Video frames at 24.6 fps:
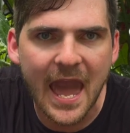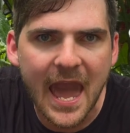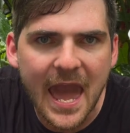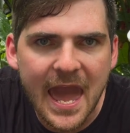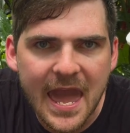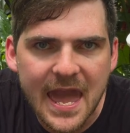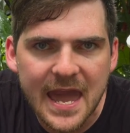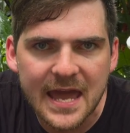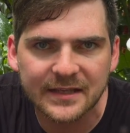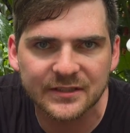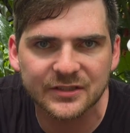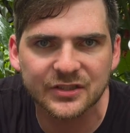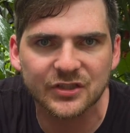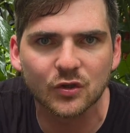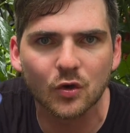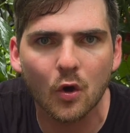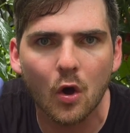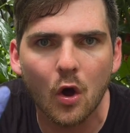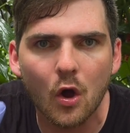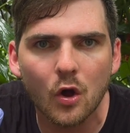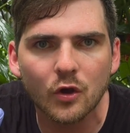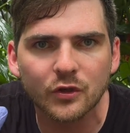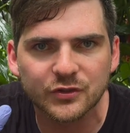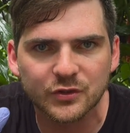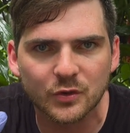ants and
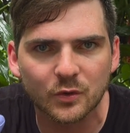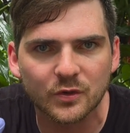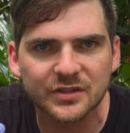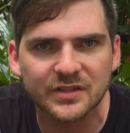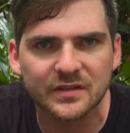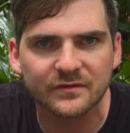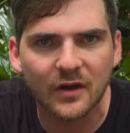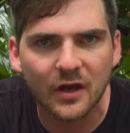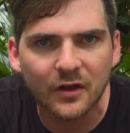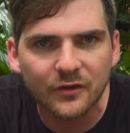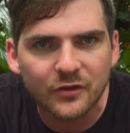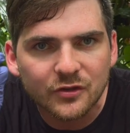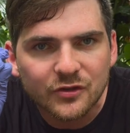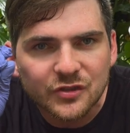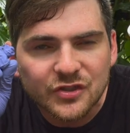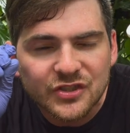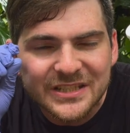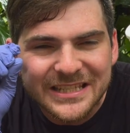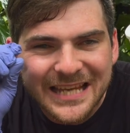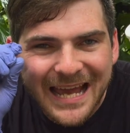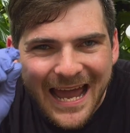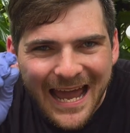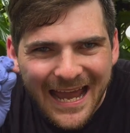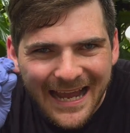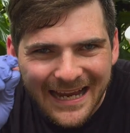all sorts of other
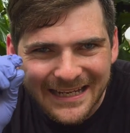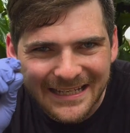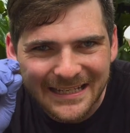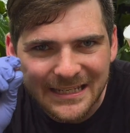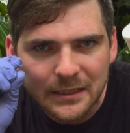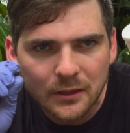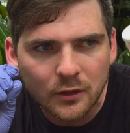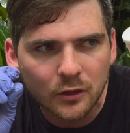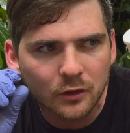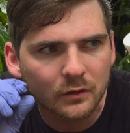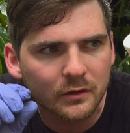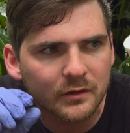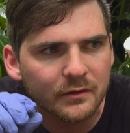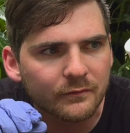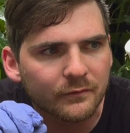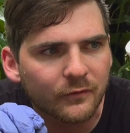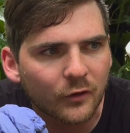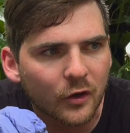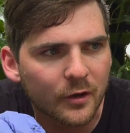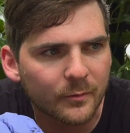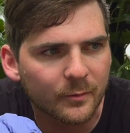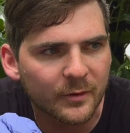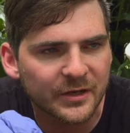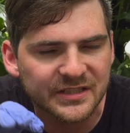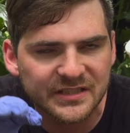tiny little
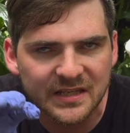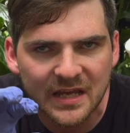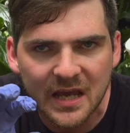invertebrates